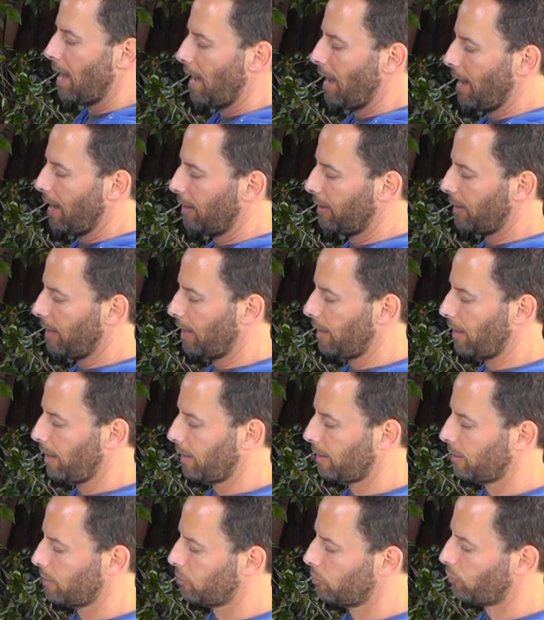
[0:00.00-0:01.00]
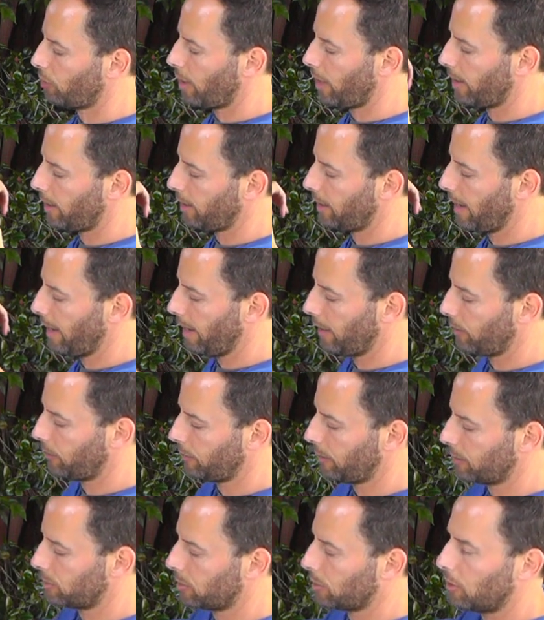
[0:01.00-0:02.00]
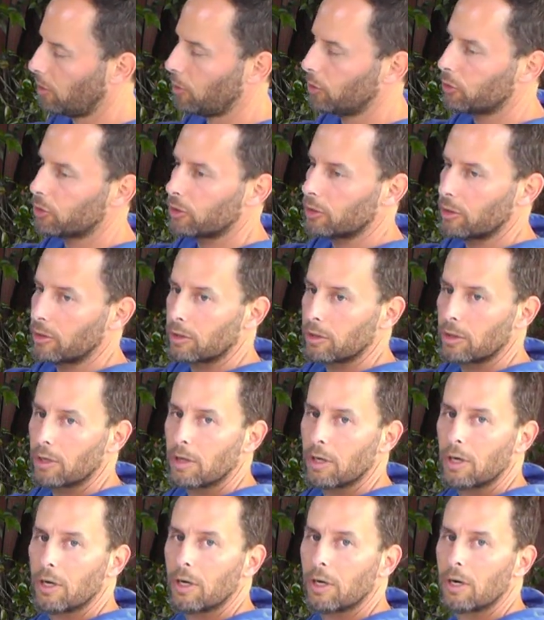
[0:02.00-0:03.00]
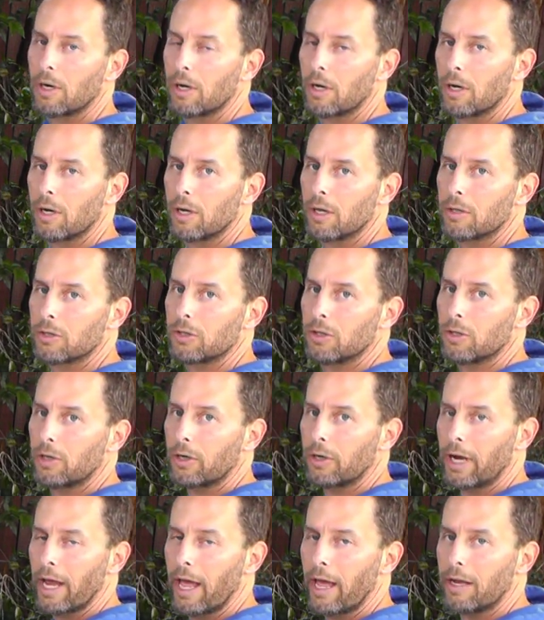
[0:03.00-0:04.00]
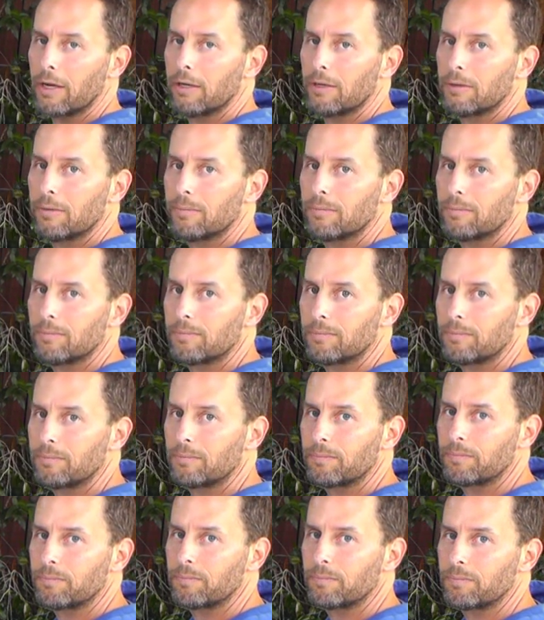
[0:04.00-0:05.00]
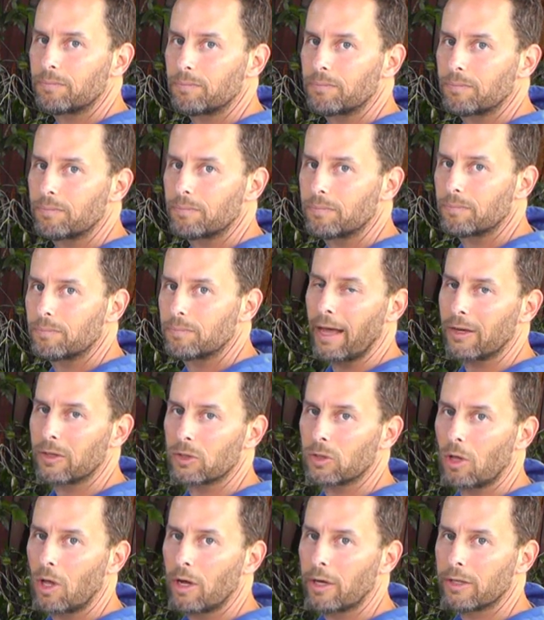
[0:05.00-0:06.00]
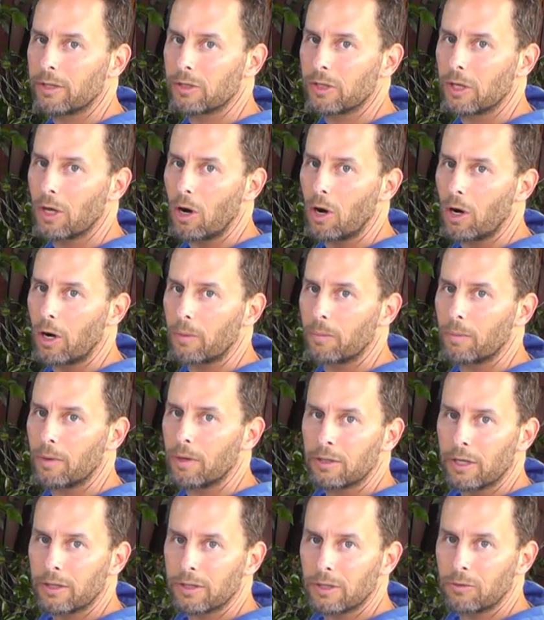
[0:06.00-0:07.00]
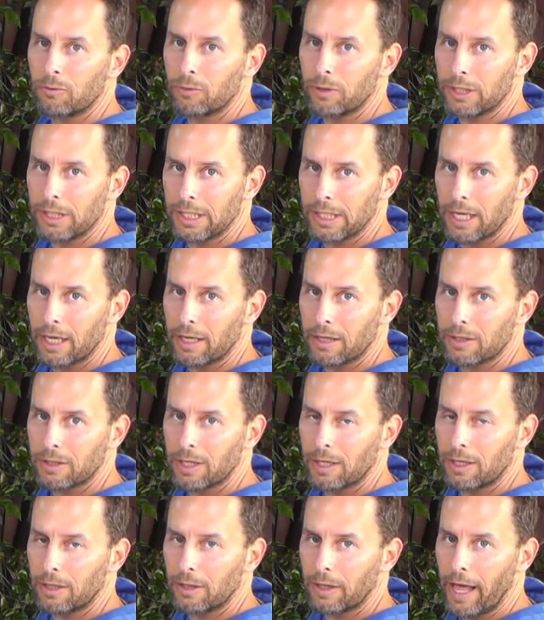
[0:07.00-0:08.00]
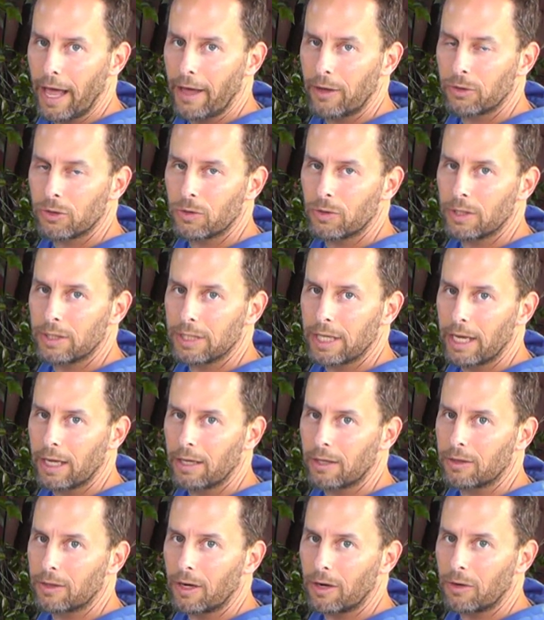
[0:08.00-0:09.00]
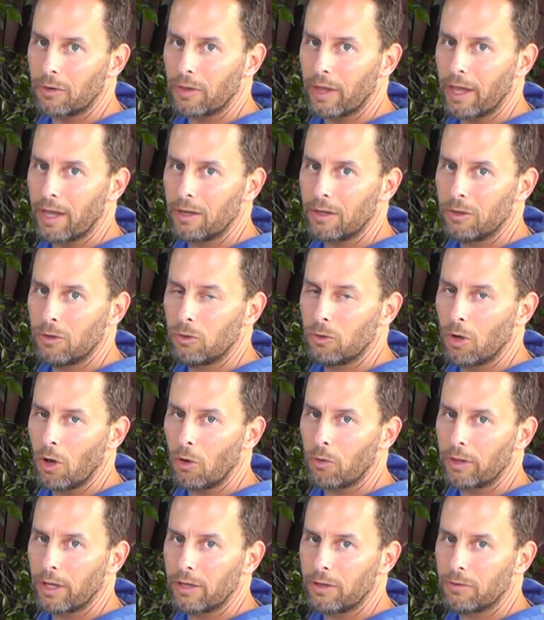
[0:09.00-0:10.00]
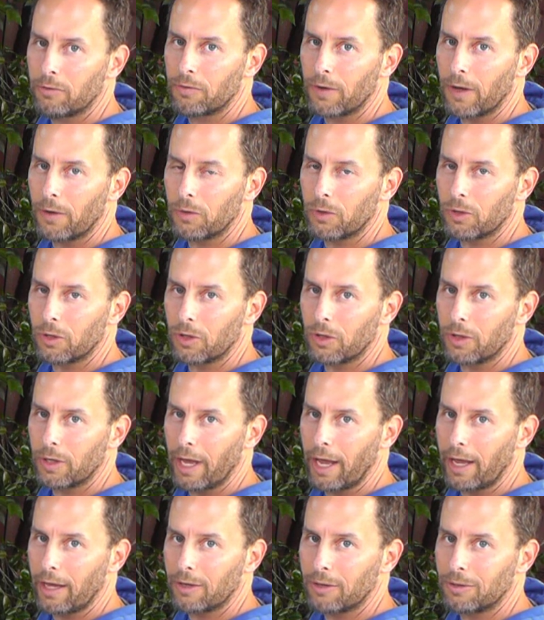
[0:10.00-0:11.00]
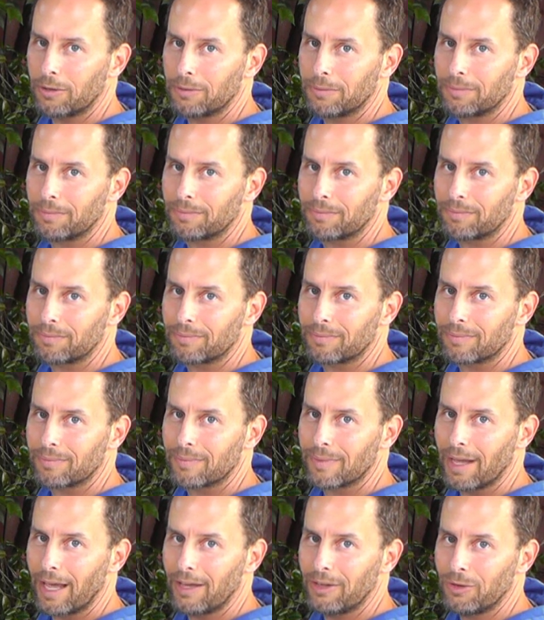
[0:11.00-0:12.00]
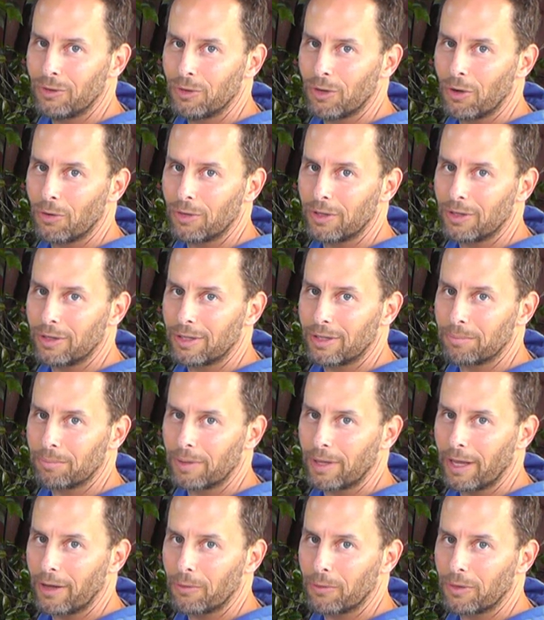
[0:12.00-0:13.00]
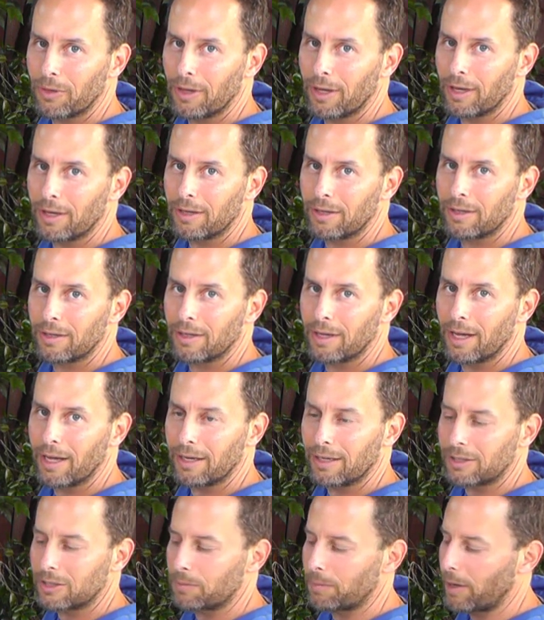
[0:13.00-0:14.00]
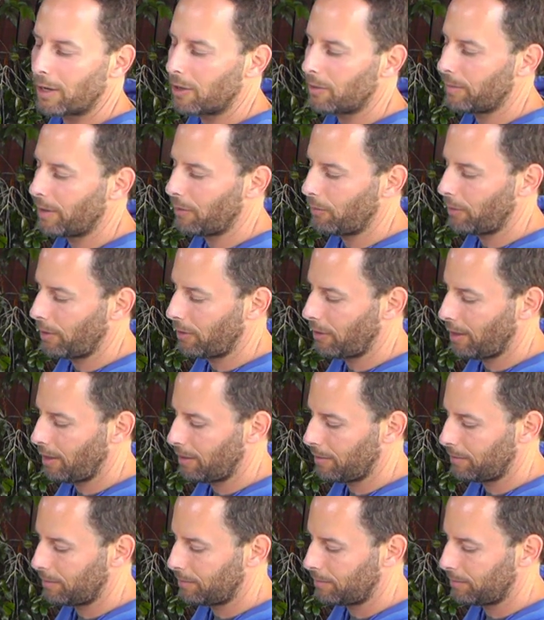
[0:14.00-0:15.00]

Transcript: And then I can try an angle that's closer to her head. And as long as the arm doesn't resist and allows you to take it there, then you know that found a good angle and you know that you can play with it and experiment with it.